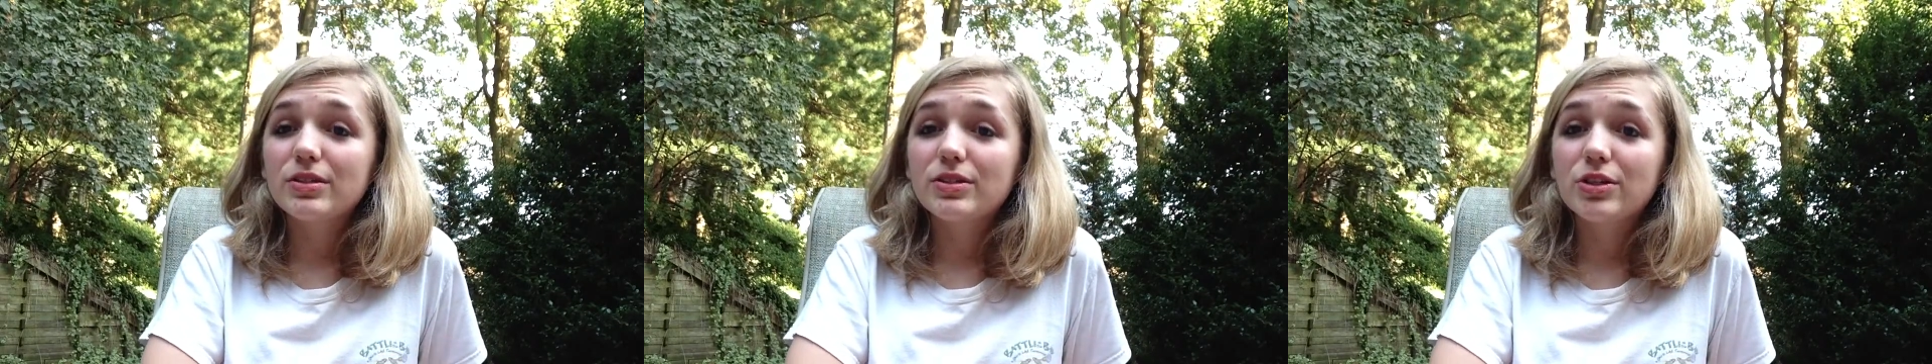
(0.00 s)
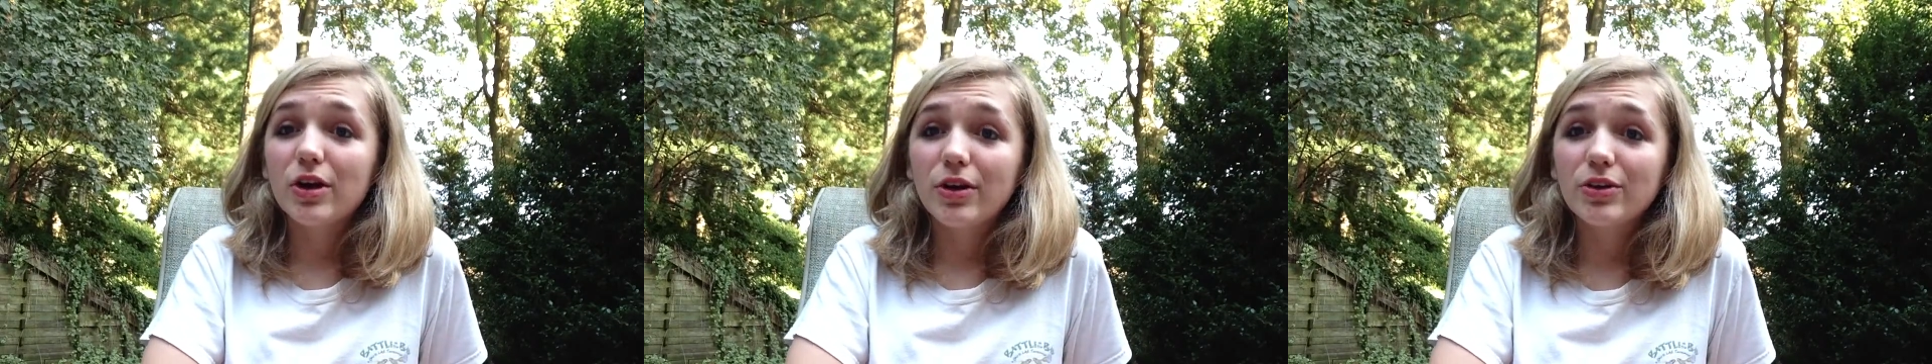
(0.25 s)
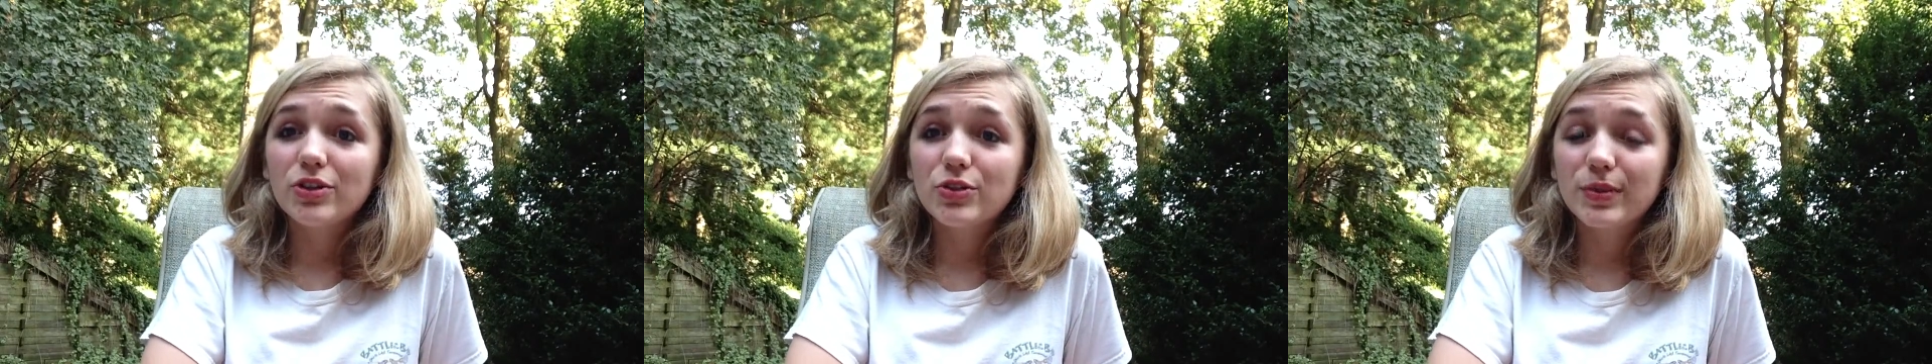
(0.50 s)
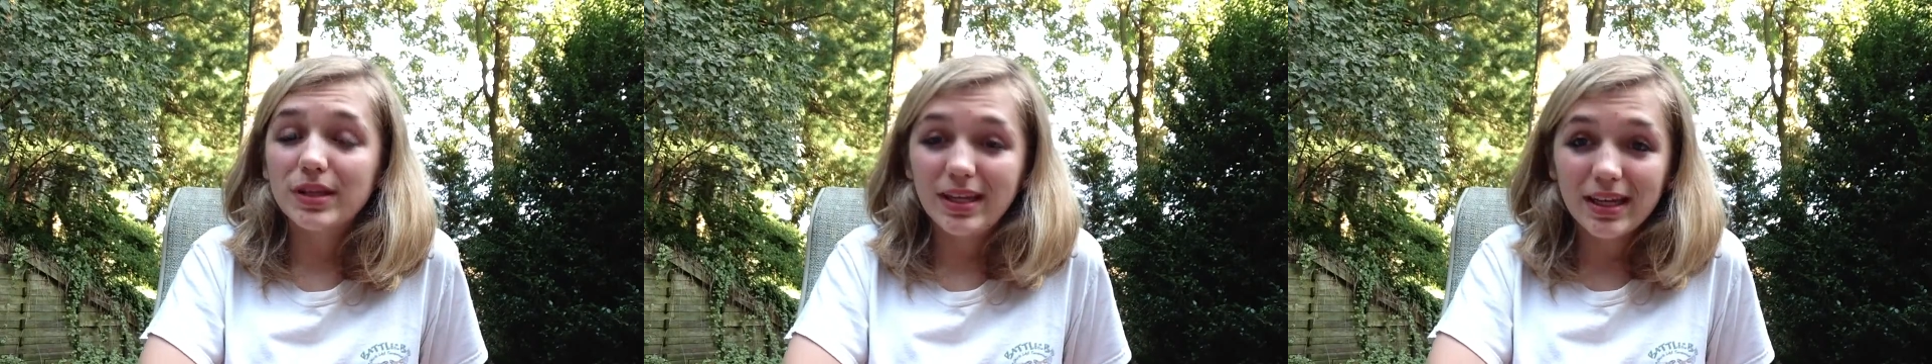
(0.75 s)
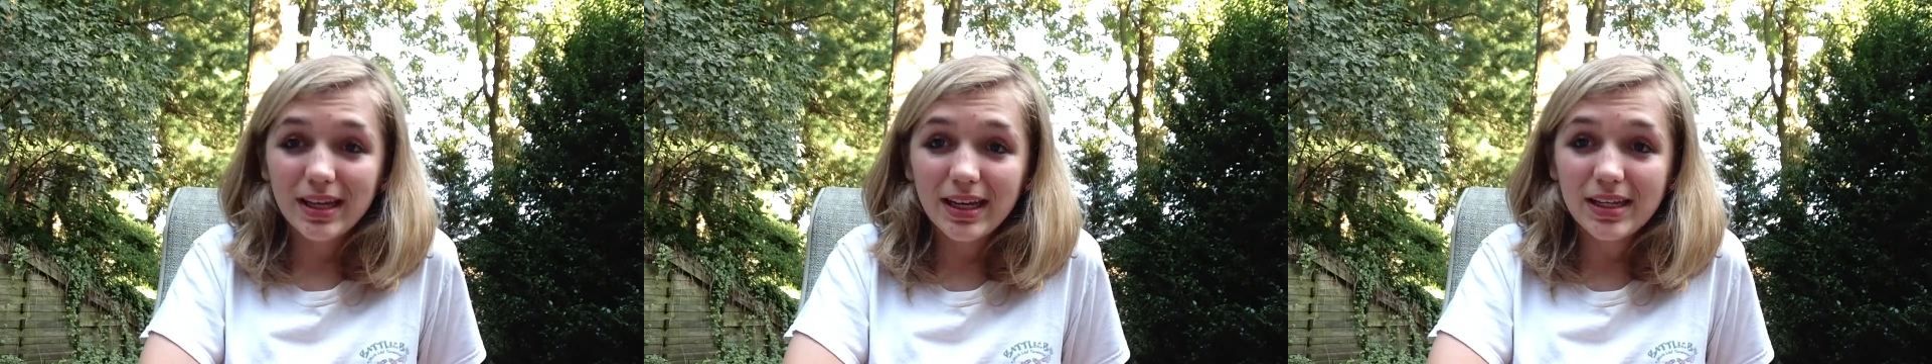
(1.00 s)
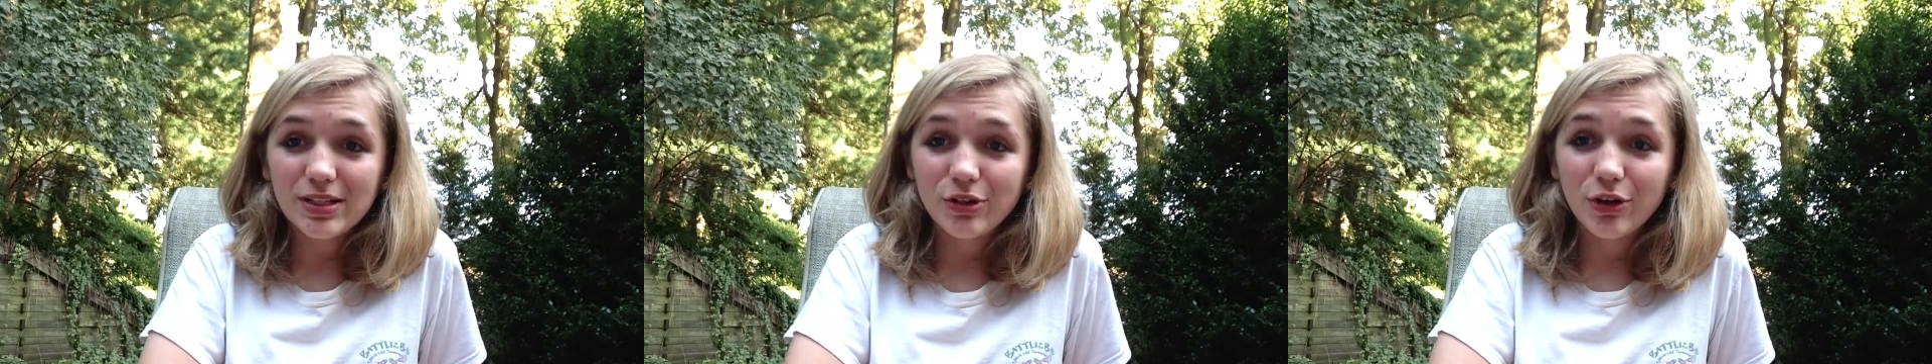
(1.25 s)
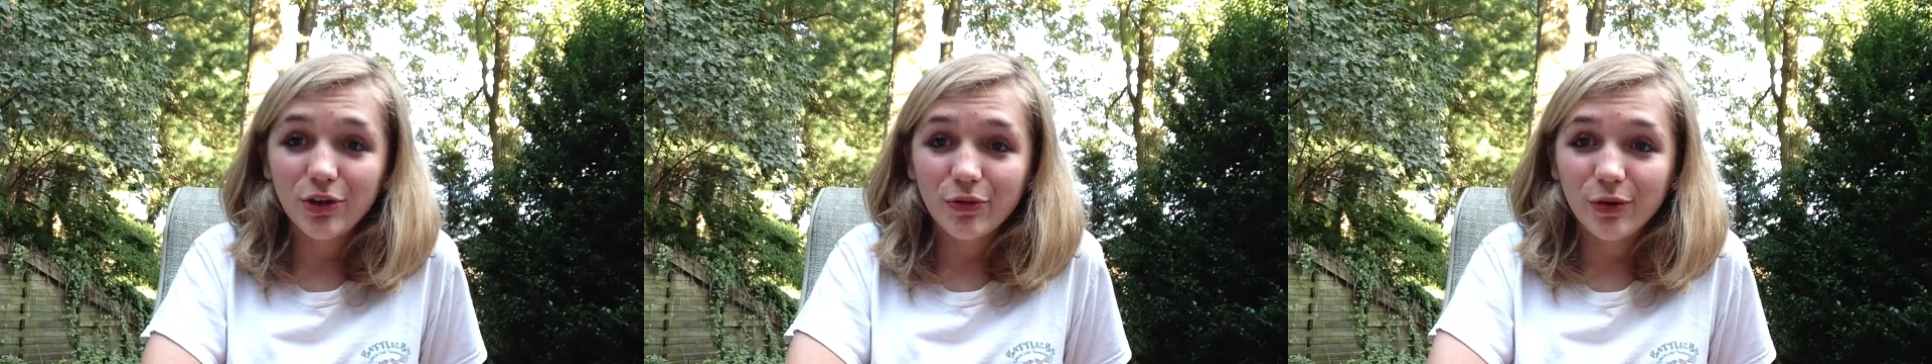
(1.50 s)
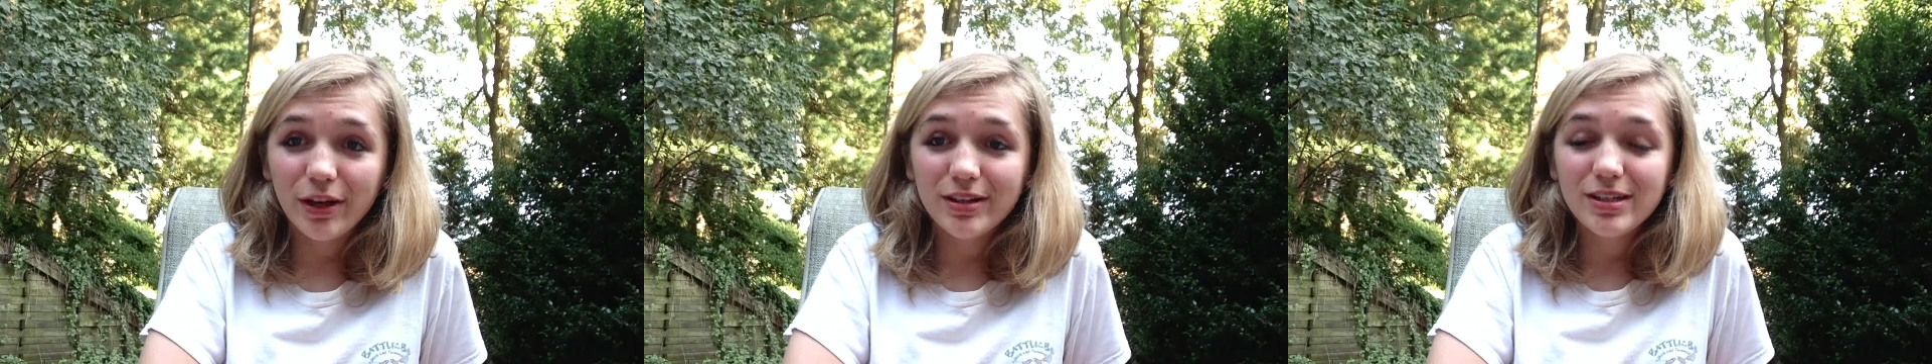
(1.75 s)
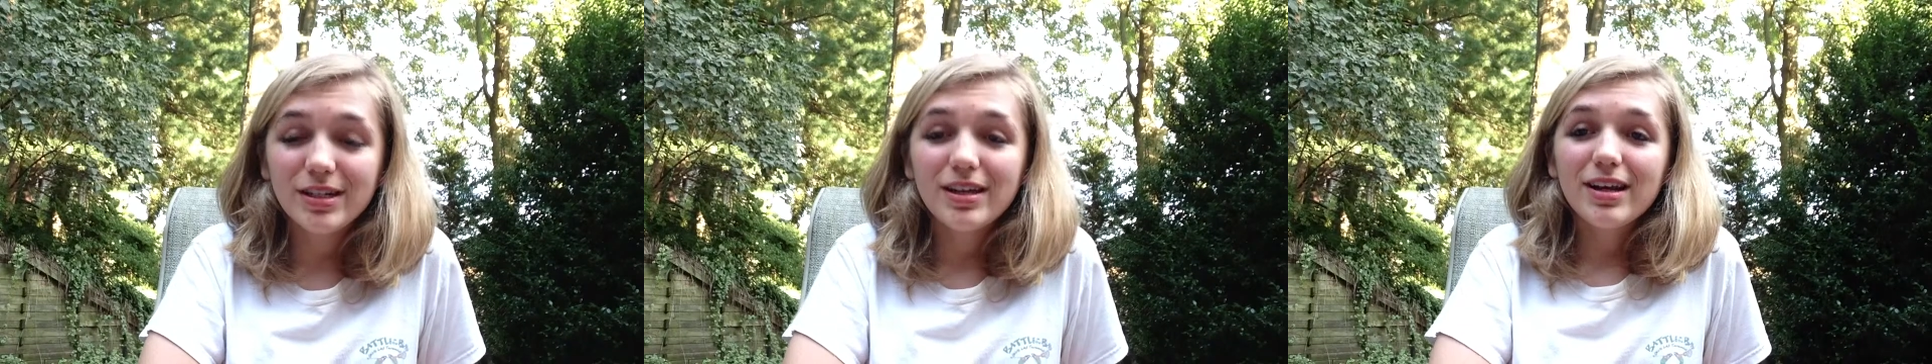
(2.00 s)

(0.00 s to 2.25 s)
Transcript: charged with killing his girlfriend